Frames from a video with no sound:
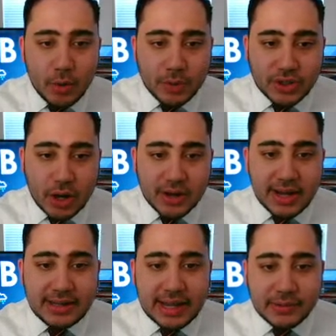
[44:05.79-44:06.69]
We're
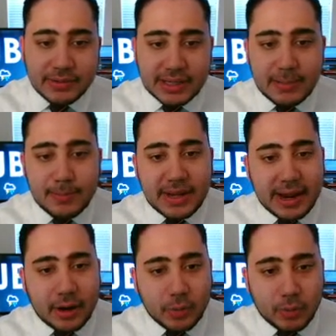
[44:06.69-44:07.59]
talking Nelson
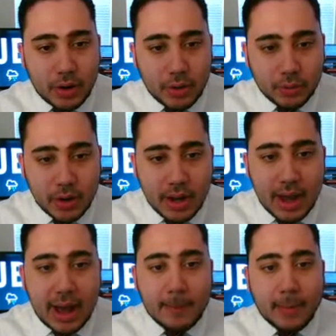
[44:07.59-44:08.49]
Pierre Road,
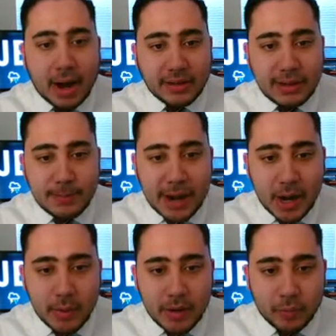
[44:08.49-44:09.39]
Molly
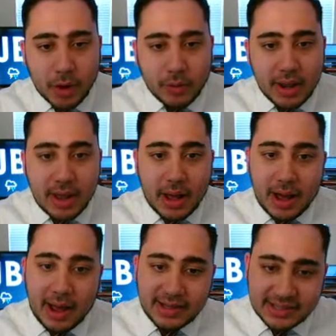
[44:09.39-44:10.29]
Berry Road,
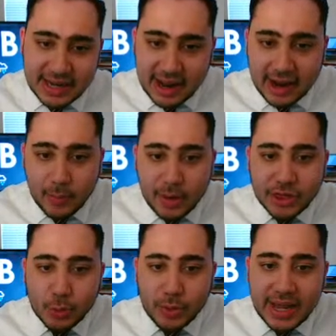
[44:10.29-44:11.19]
State Highway
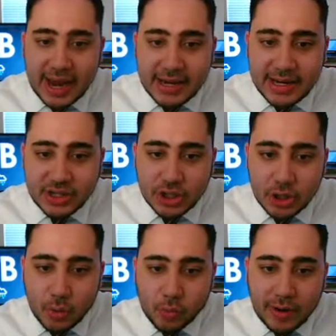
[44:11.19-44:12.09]

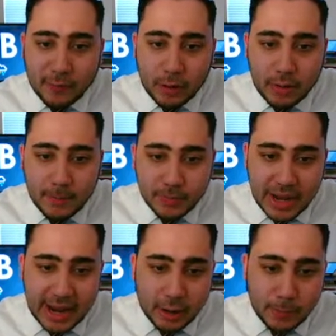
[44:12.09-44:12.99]
382, River
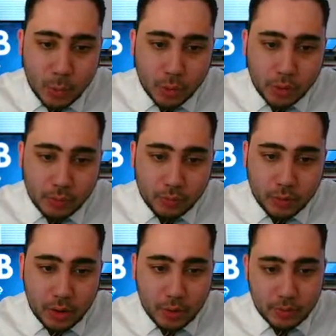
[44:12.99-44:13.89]
Airport
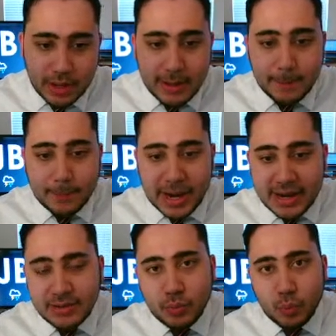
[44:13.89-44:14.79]
Road,
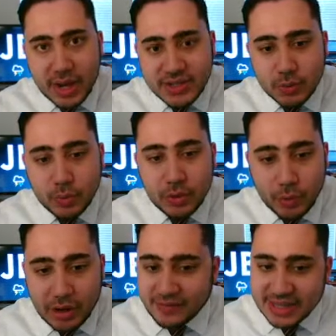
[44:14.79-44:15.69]
Baden Westwood
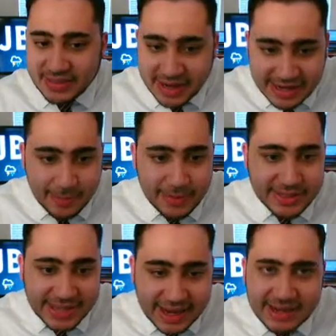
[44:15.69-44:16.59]
Road. I've said that name a
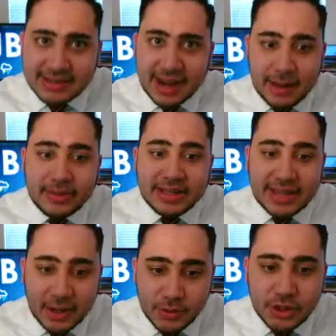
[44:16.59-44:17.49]
second time. That
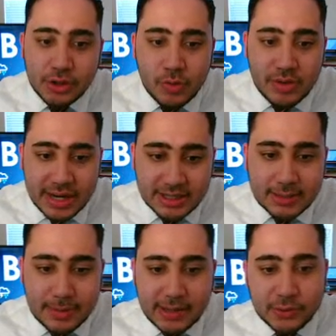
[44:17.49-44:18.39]
tells you you need
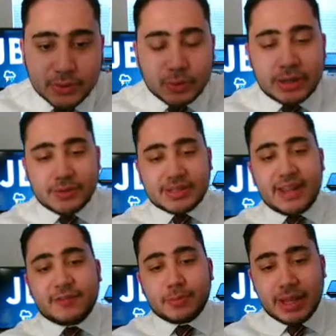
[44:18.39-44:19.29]
to be in those tornado
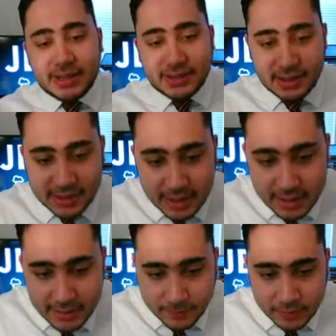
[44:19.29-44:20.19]
safe places.
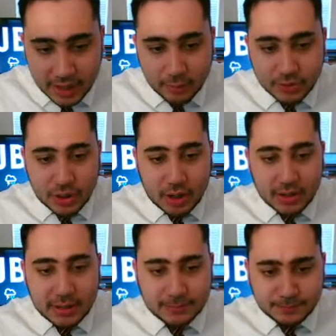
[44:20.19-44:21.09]
We're
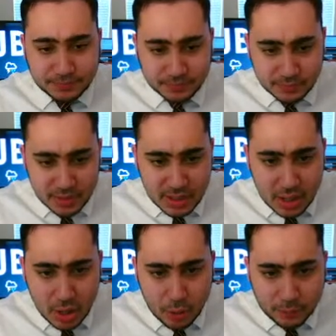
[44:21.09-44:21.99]
talking
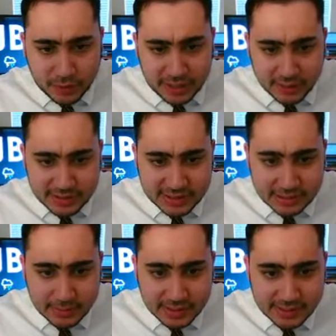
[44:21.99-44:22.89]
over here. Let's get
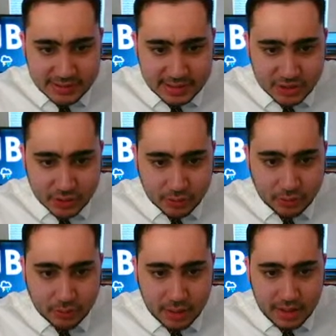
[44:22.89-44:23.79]
some of these
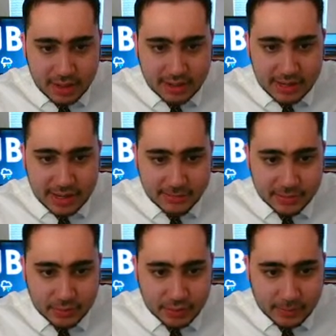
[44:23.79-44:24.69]
additional names
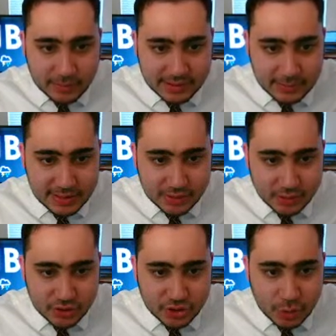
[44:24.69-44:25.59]
loaded up, and some of these
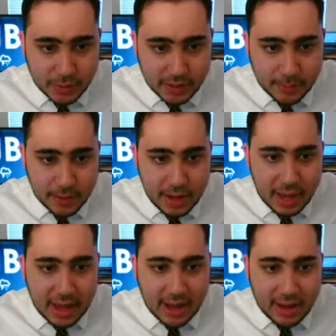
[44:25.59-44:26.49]
aren't showing up.
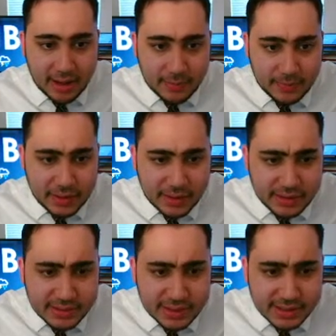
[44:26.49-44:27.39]

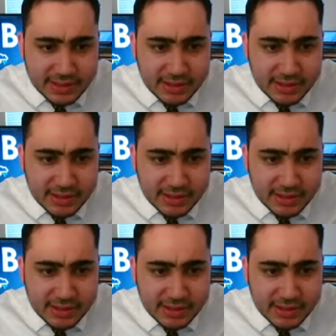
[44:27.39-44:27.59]
Let's see.